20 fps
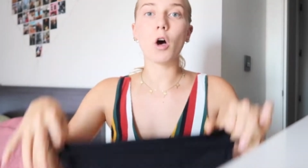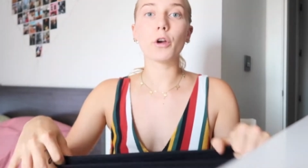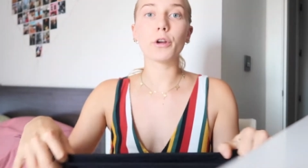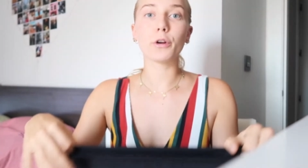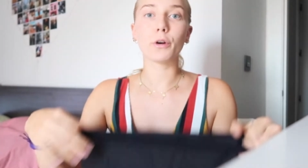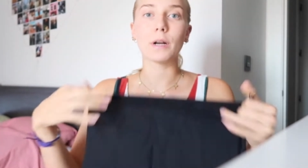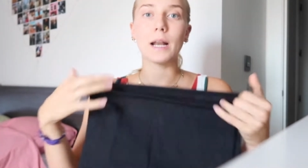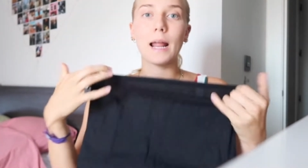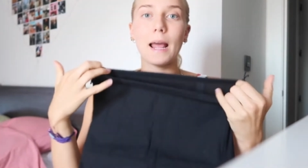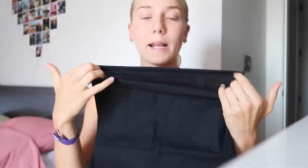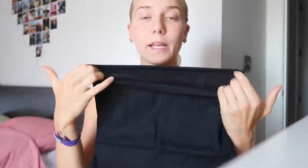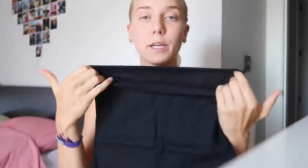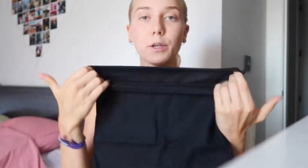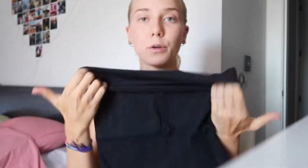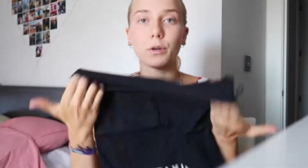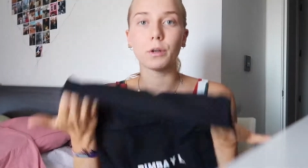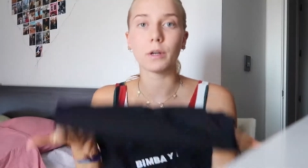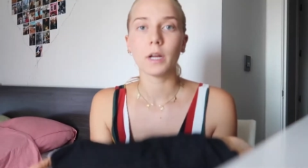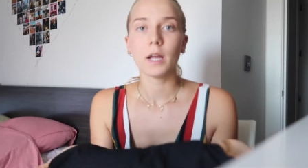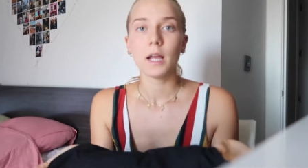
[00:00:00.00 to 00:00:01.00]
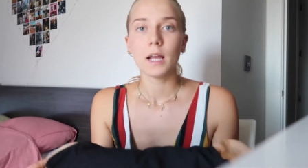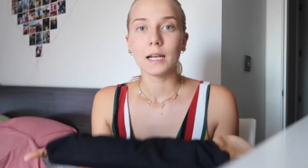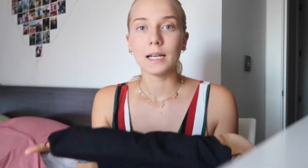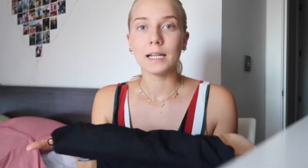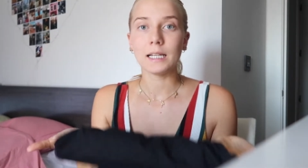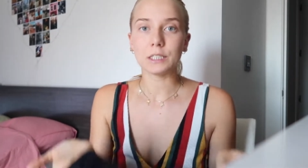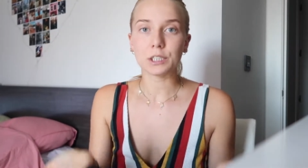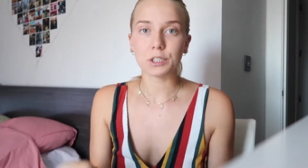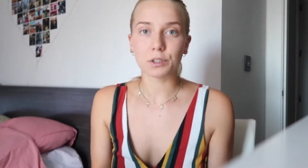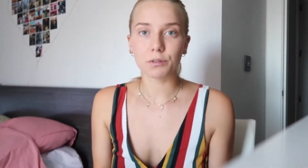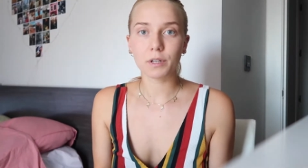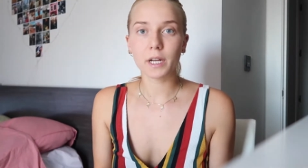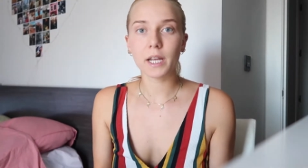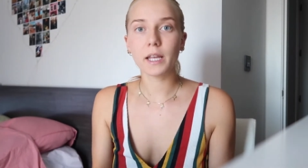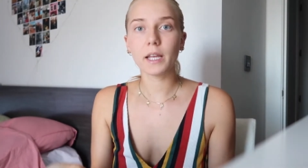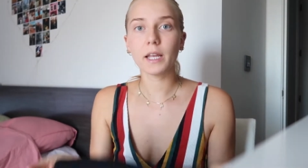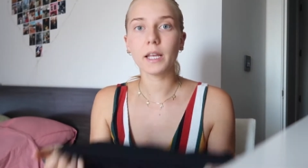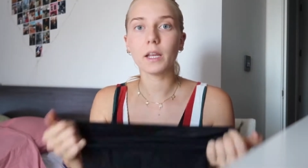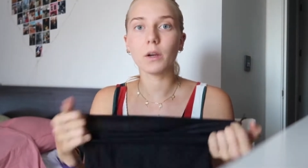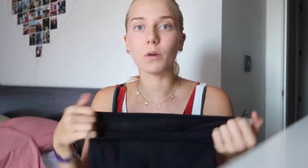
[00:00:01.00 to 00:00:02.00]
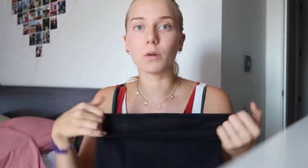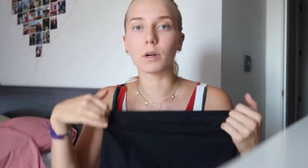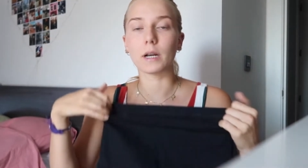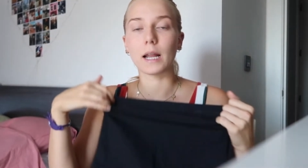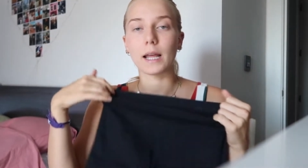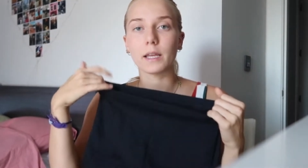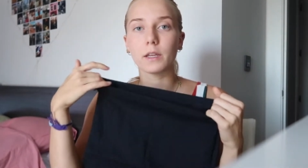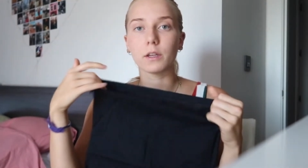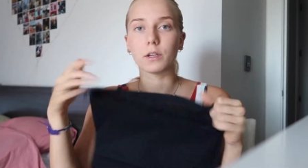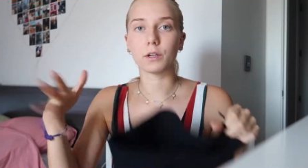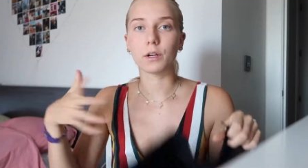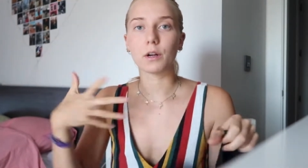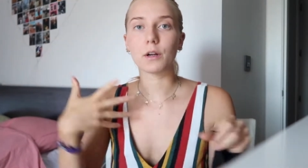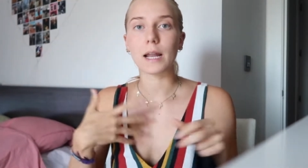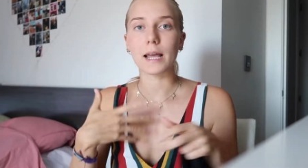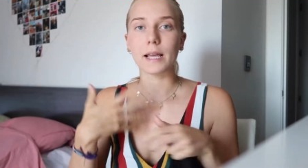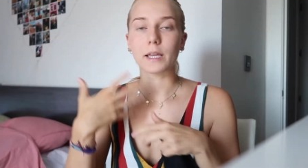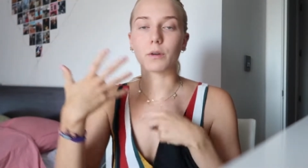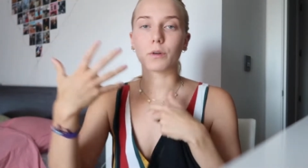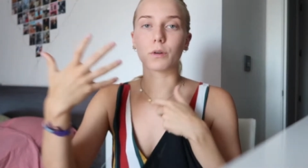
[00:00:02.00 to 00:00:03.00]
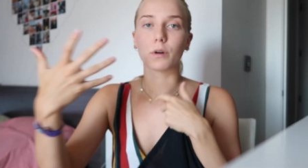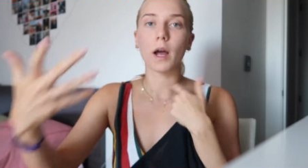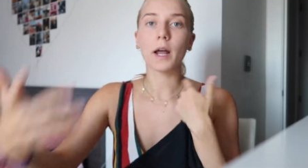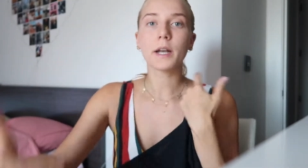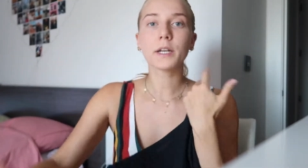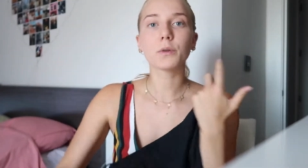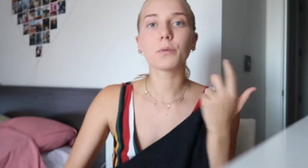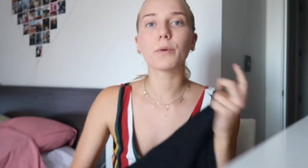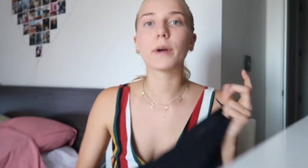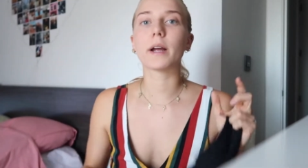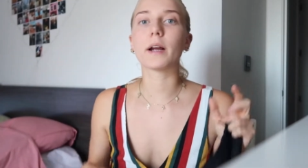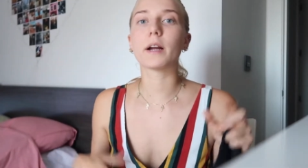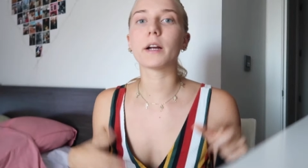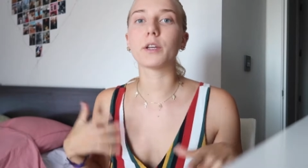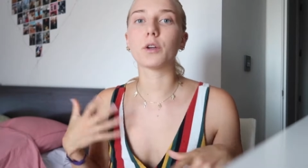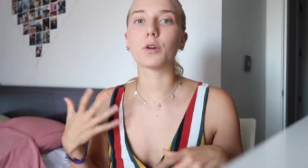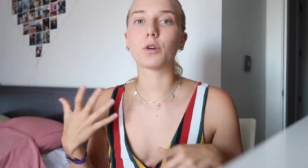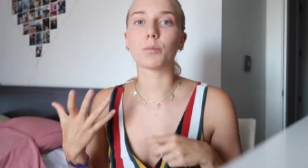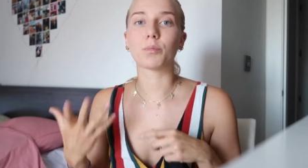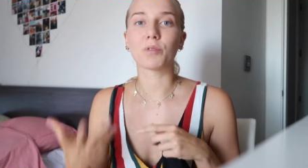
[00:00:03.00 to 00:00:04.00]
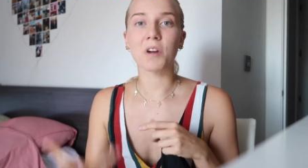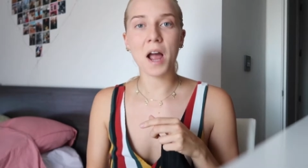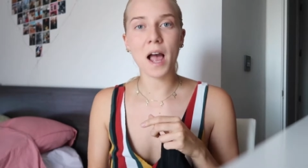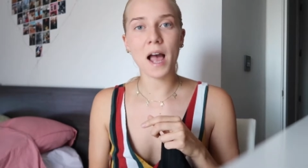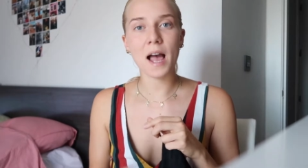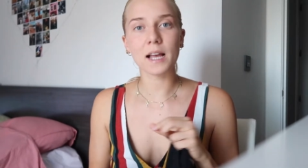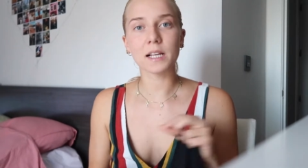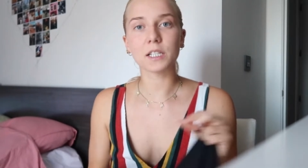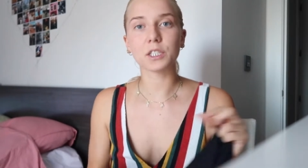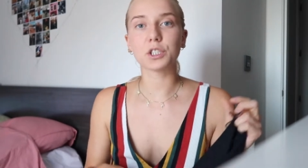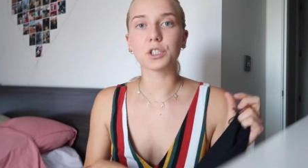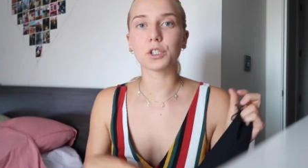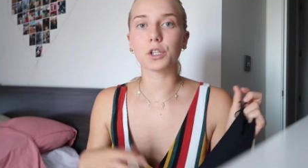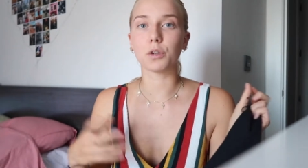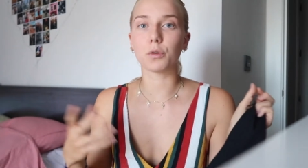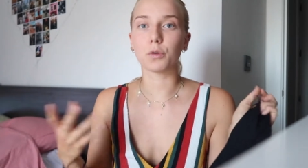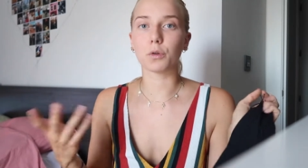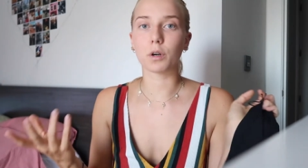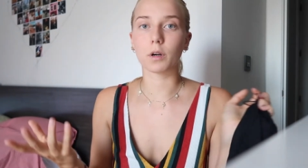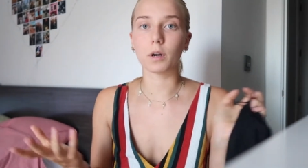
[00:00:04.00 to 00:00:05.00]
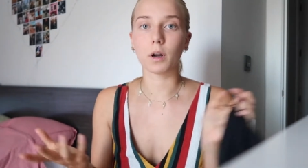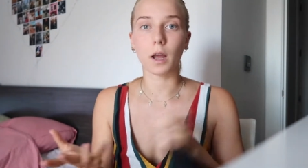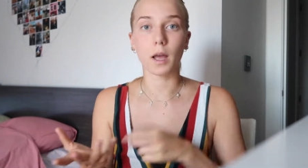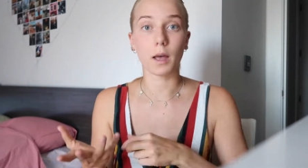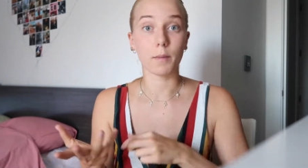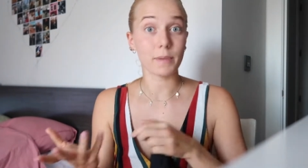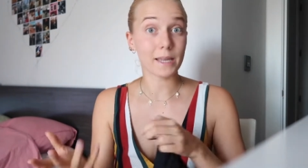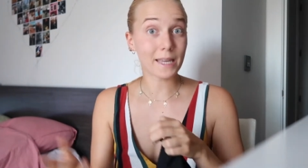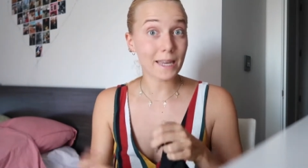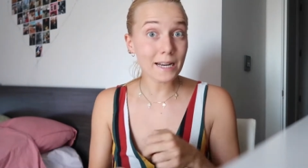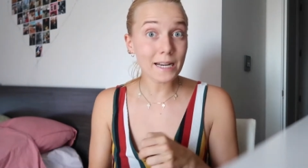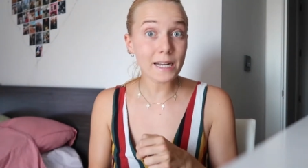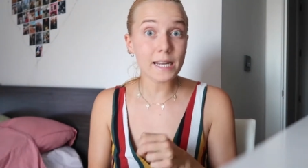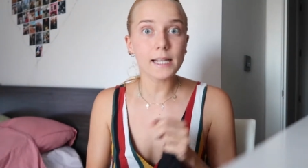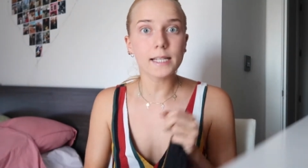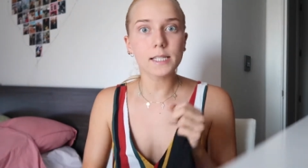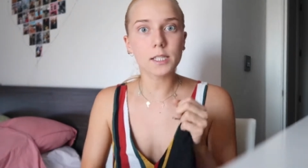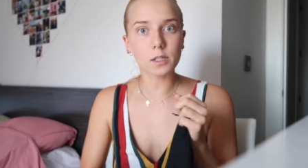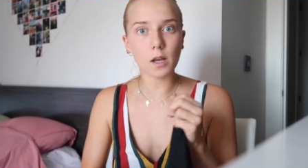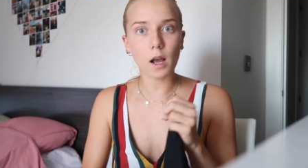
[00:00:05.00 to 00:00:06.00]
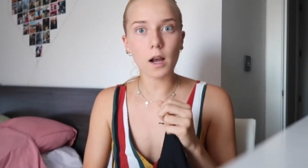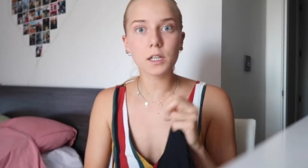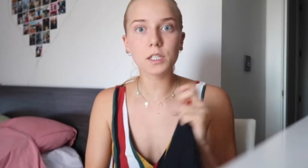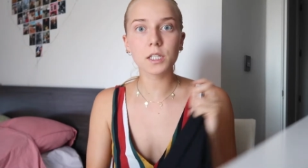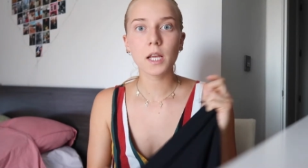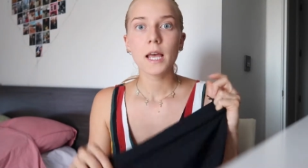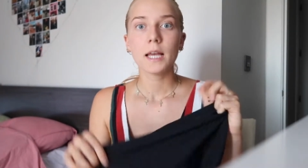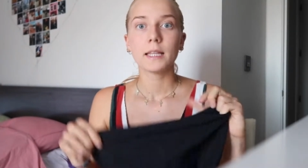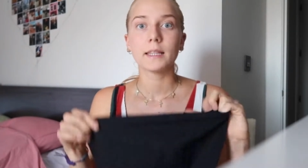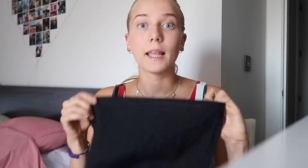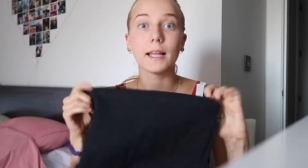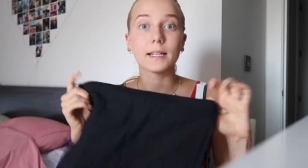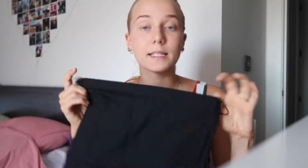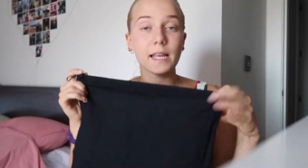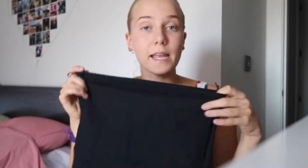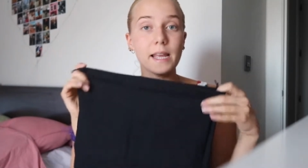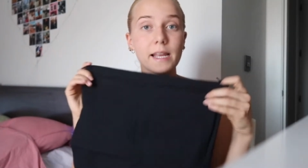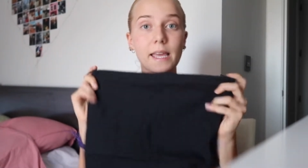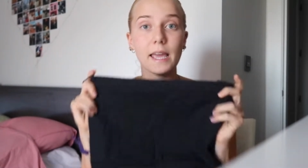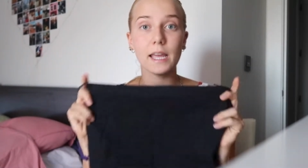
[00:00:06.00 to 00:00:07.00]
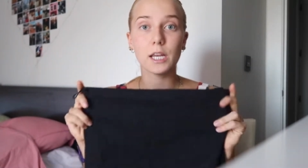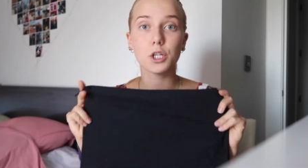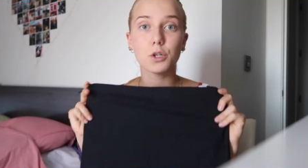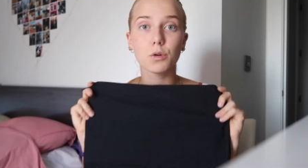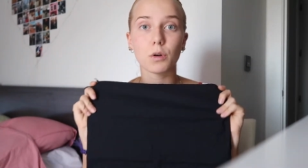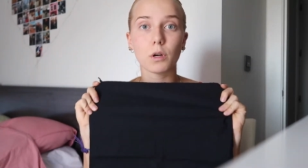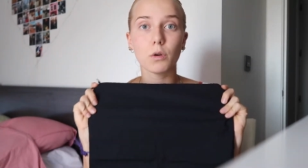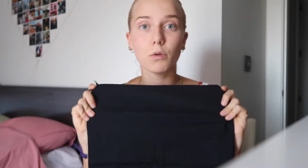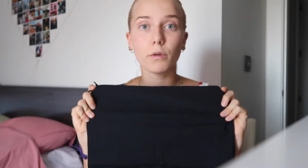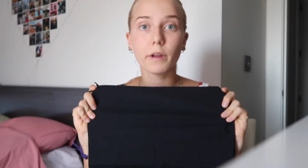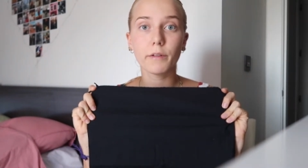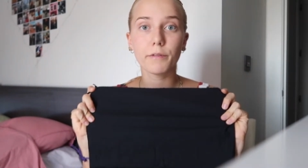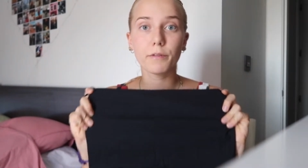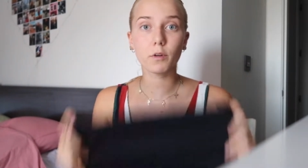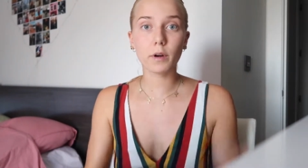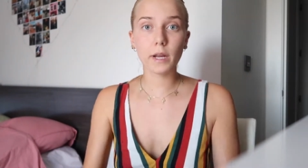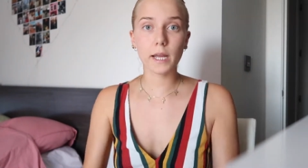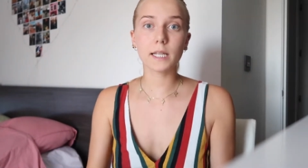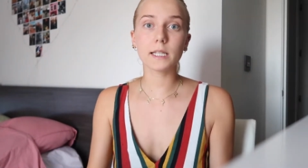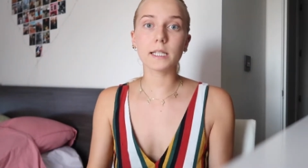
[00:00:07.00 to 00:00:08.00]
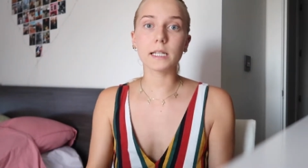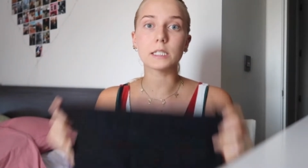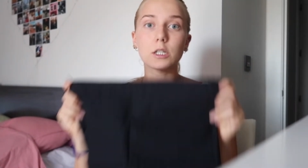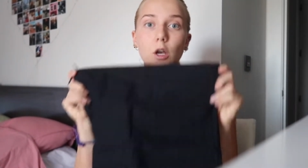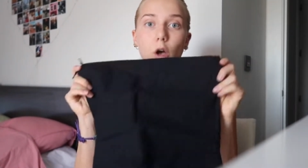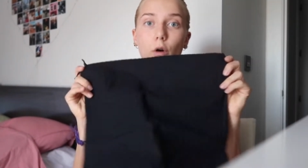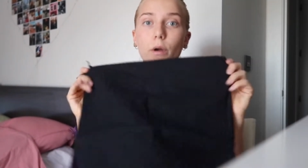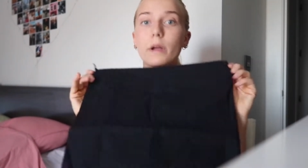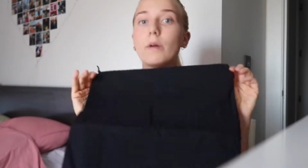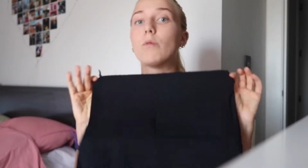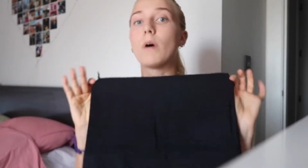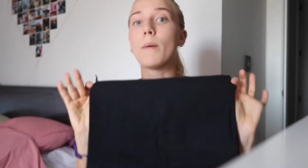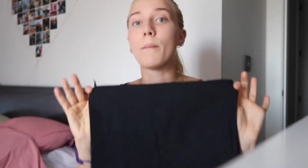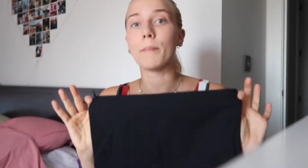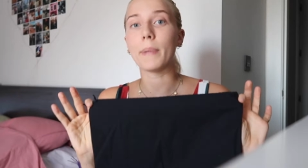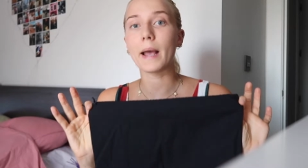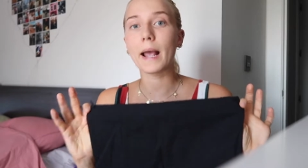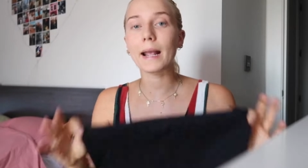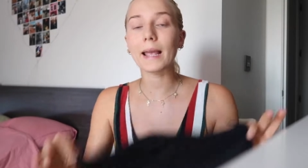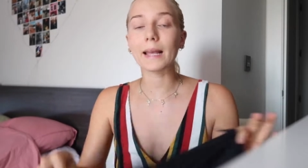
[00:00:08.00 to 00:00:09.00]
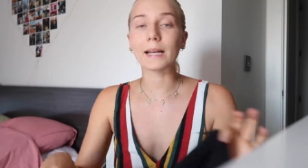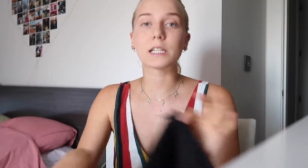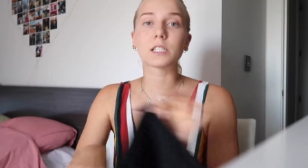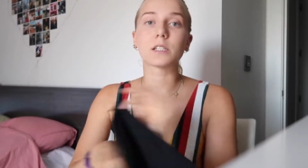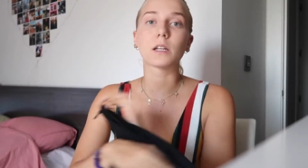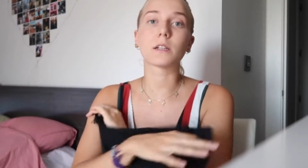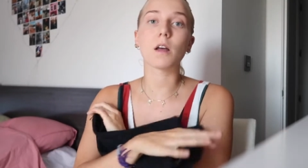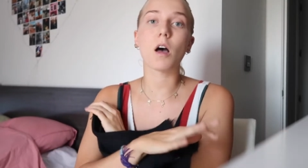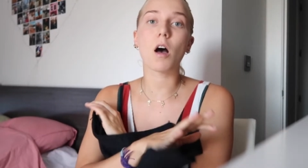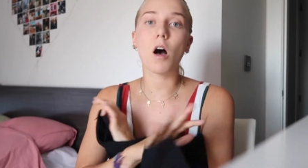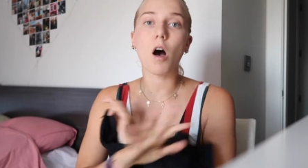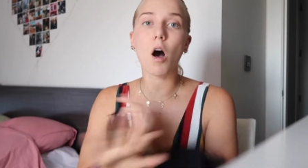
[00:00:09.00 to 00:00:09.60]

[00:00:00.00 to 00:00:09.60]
all your like your lingerie or like you know like your underwear your bras your uh, socks that in case you are looking for it it's all in one bag and it's not